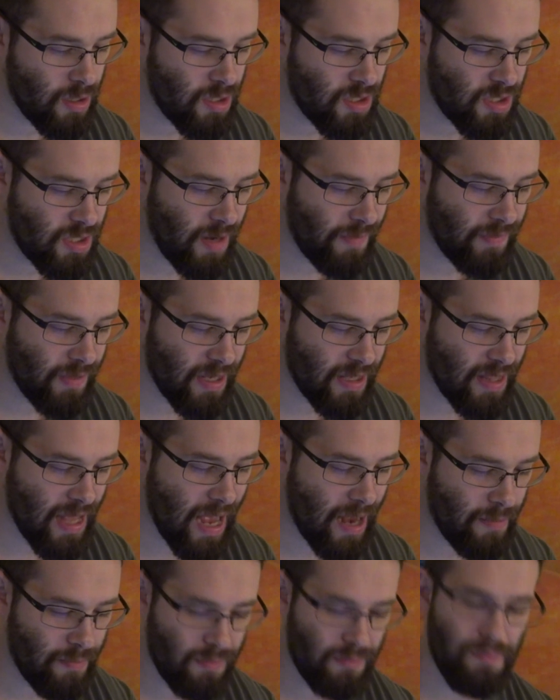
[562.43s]
Stuff like
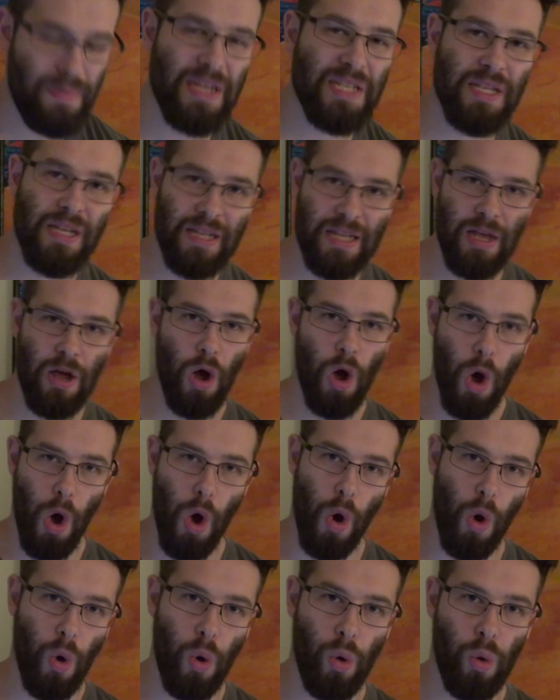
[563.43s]
that. Basically,
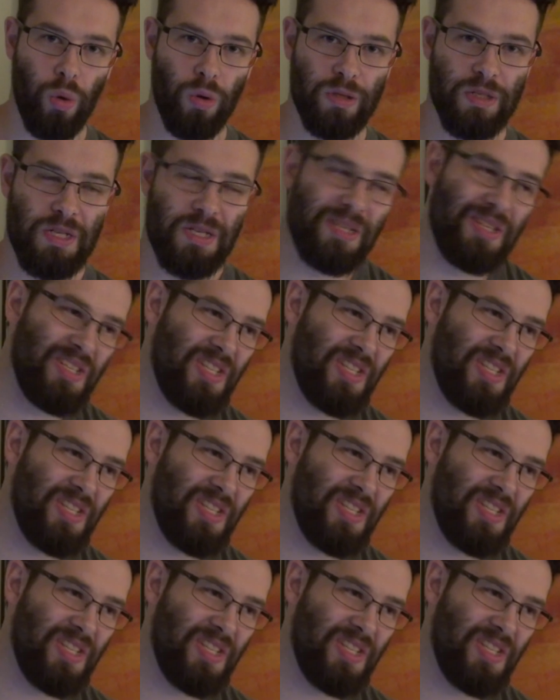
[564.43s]
old,